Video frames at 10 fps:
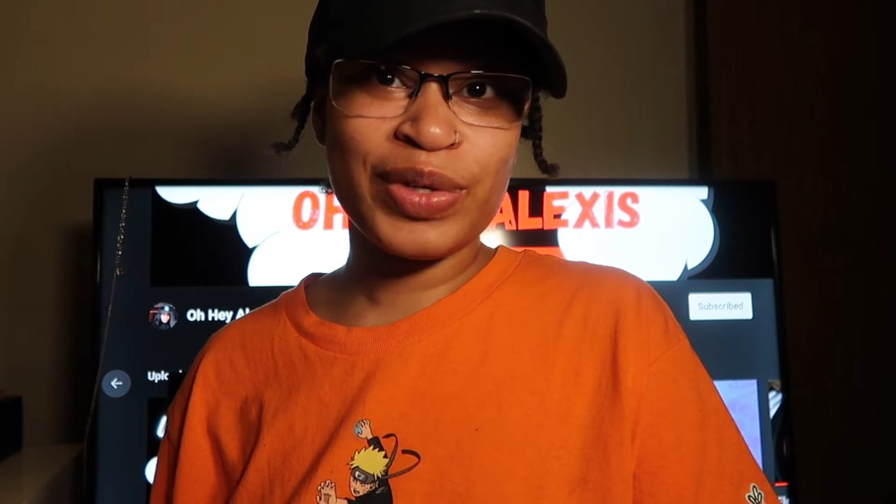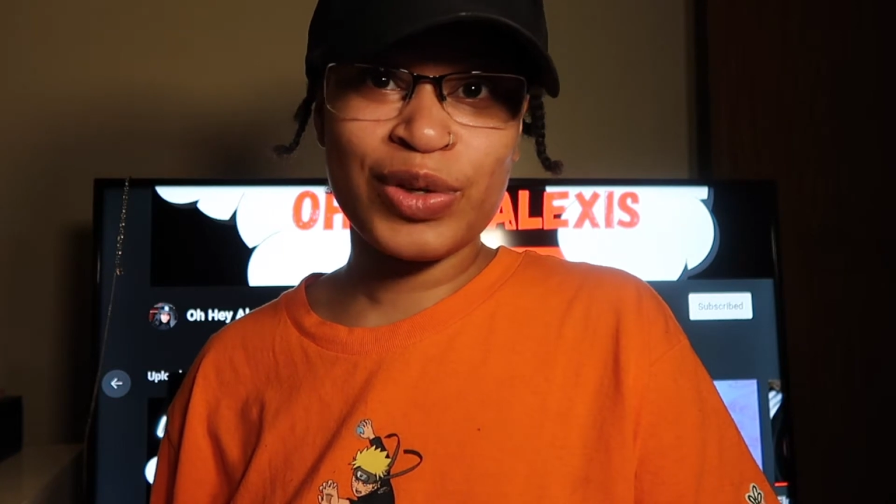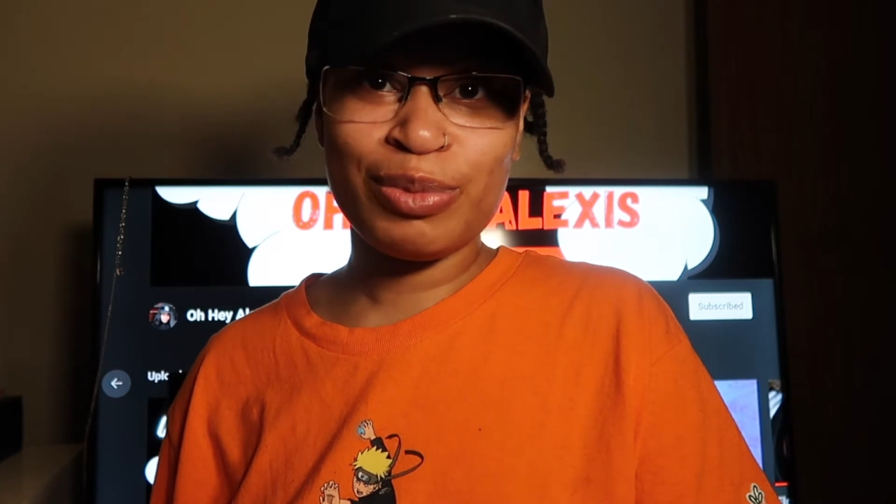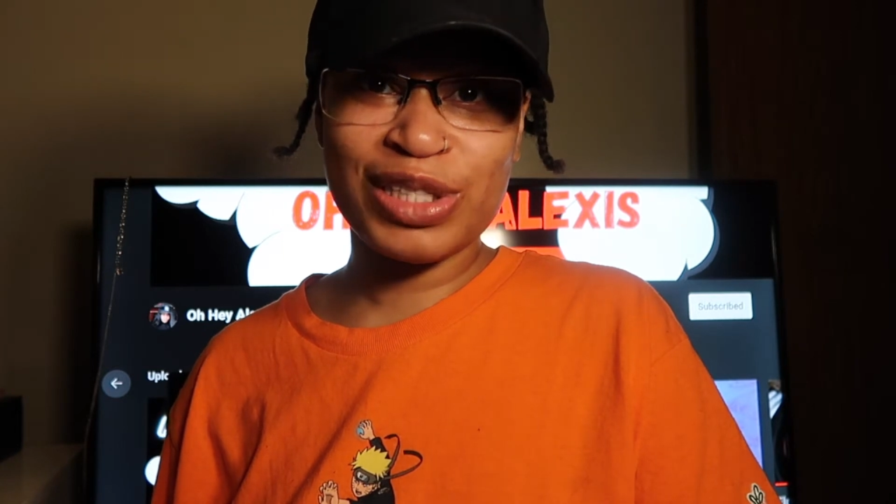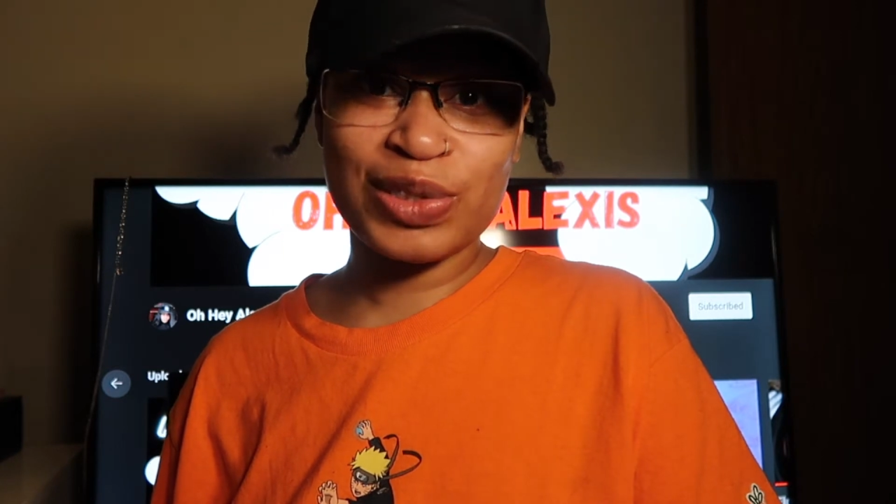we're
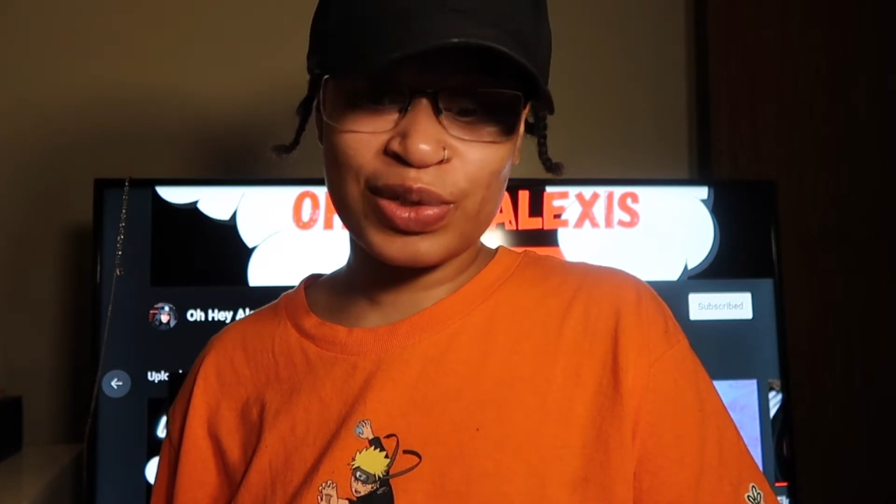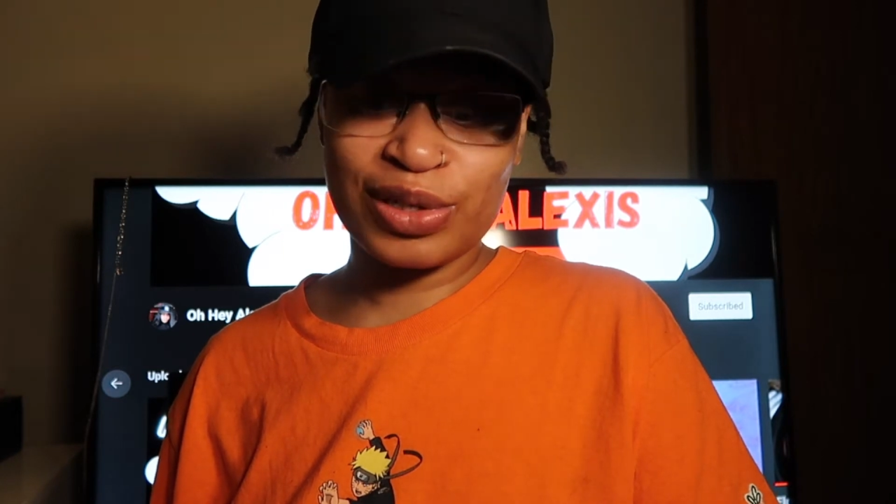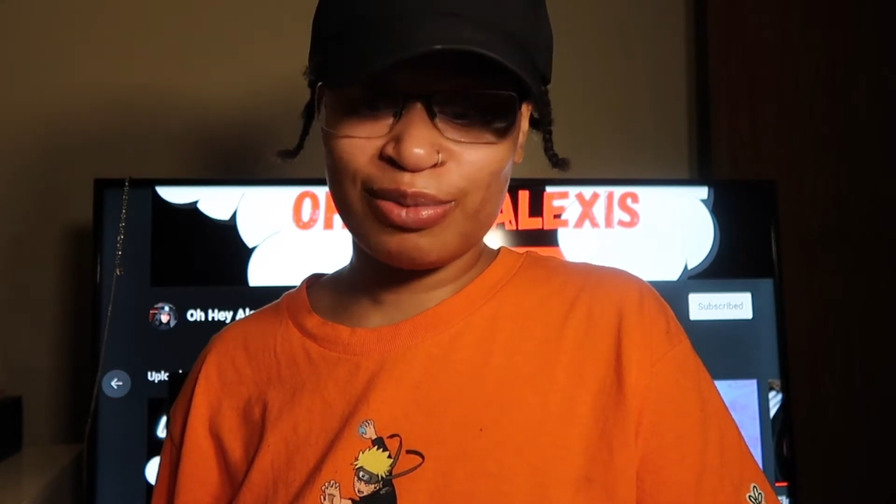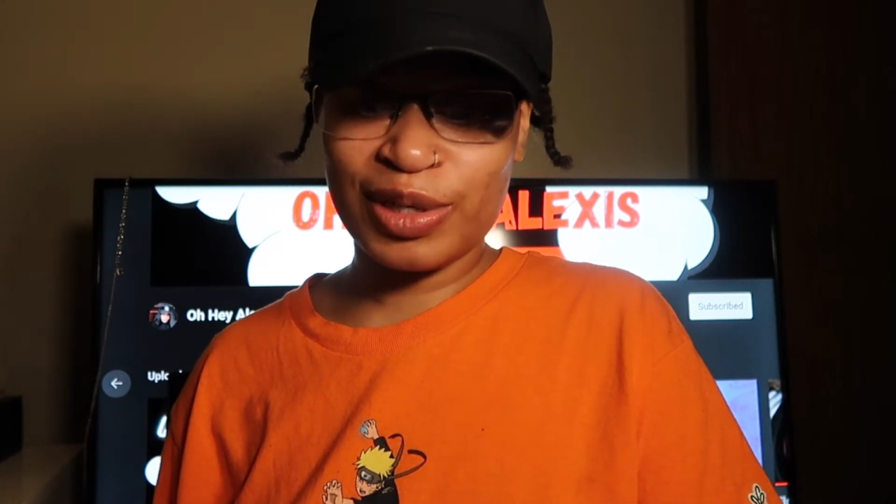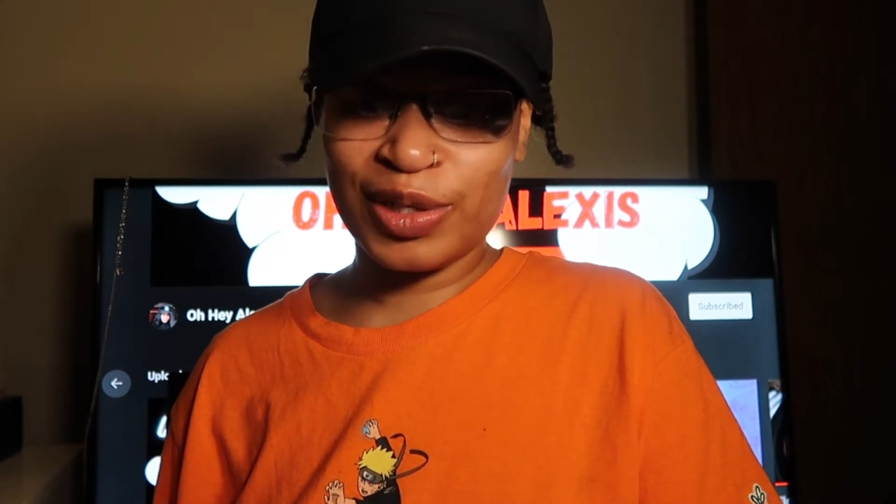going to be
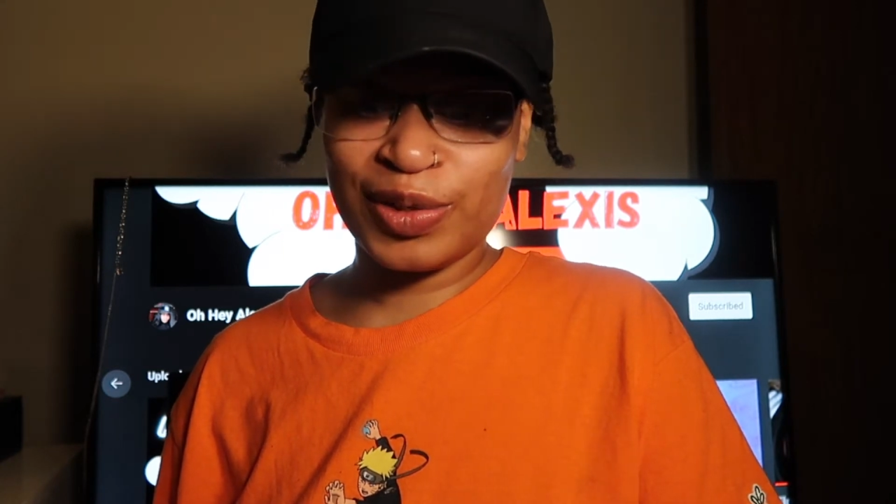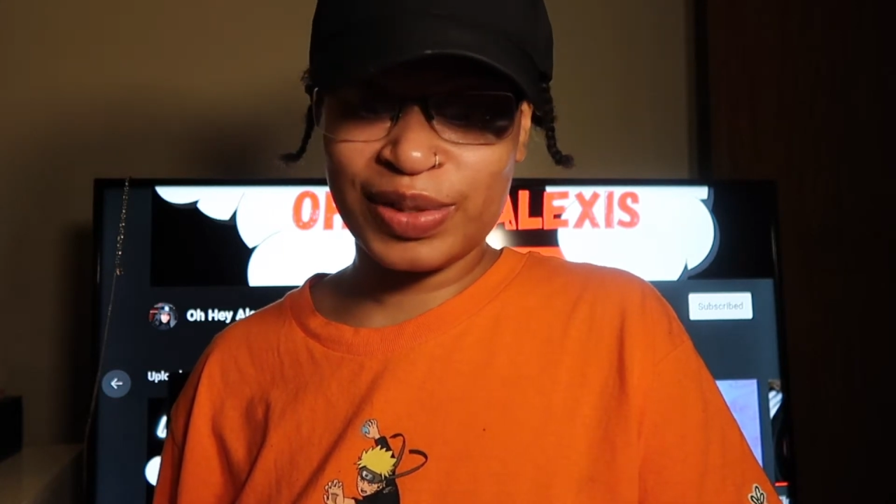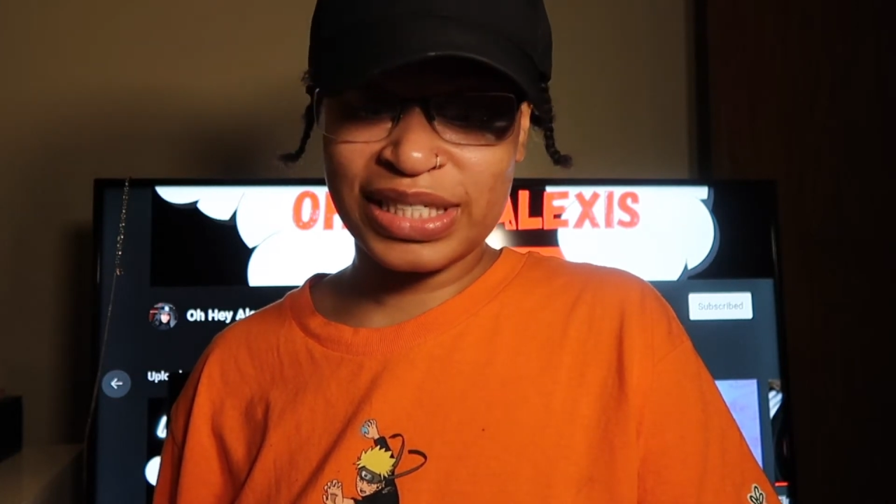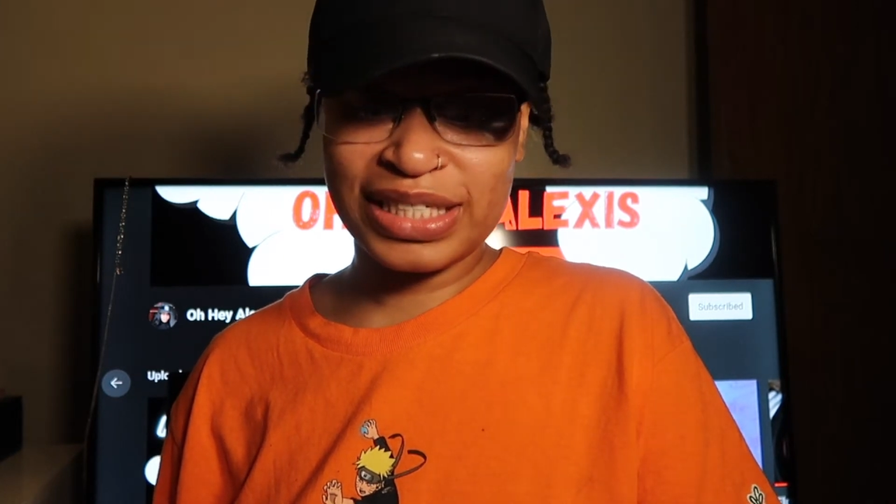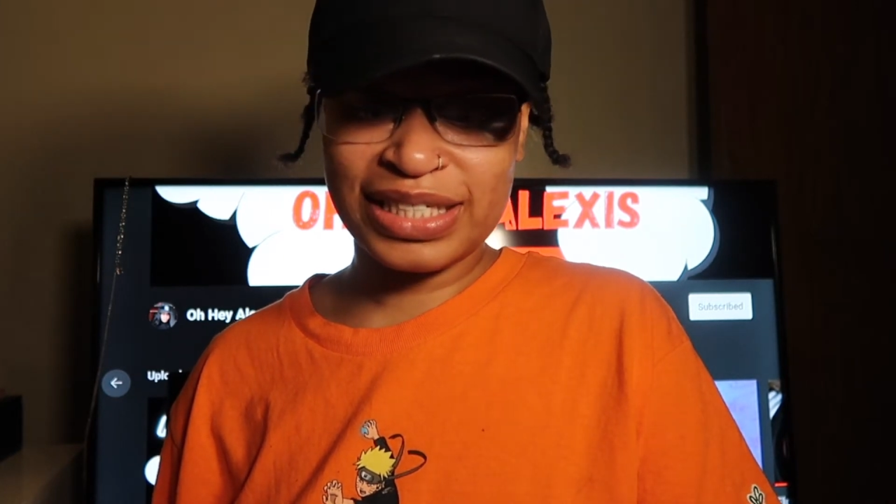talking
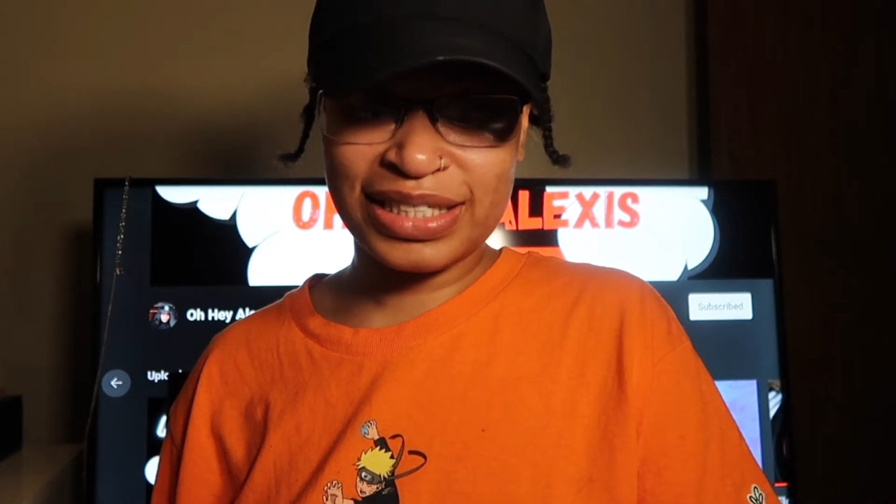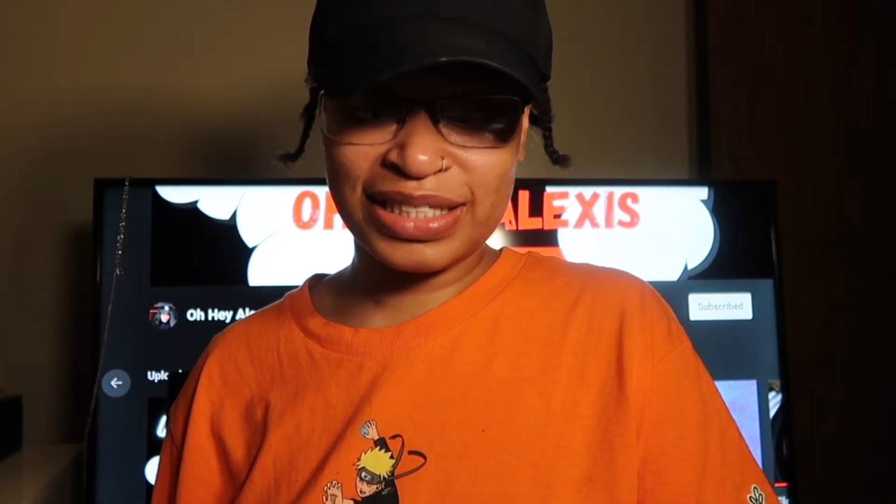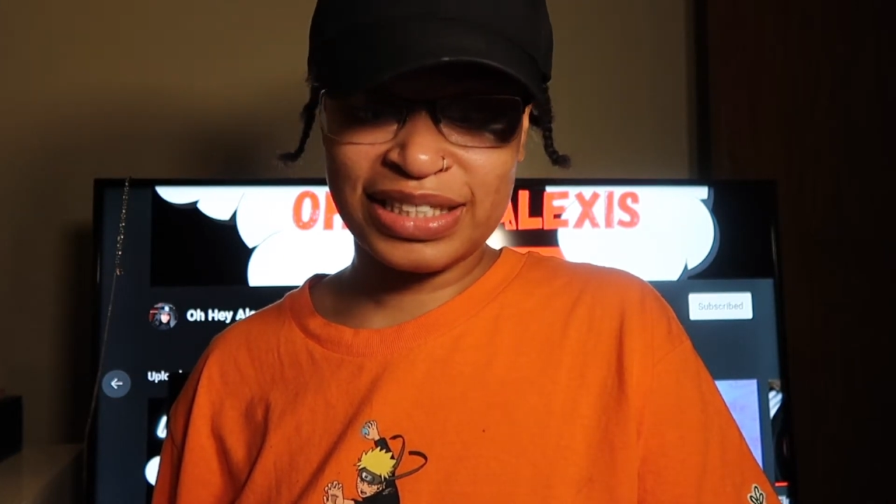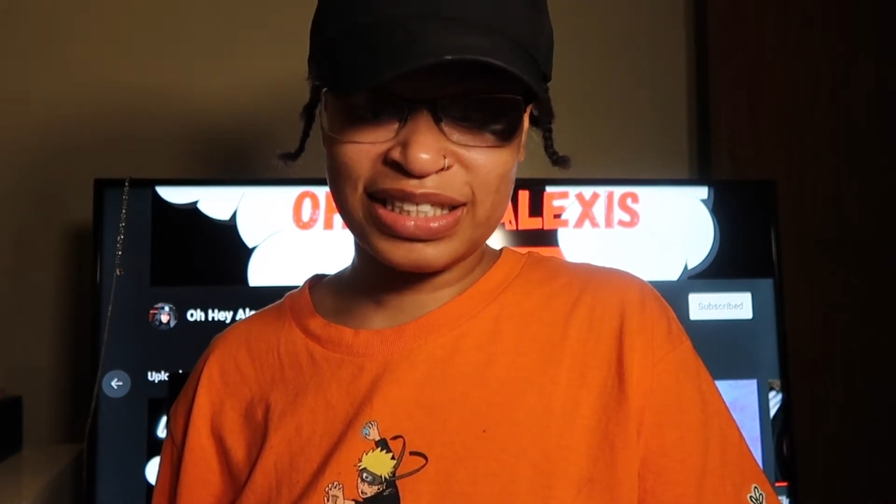about is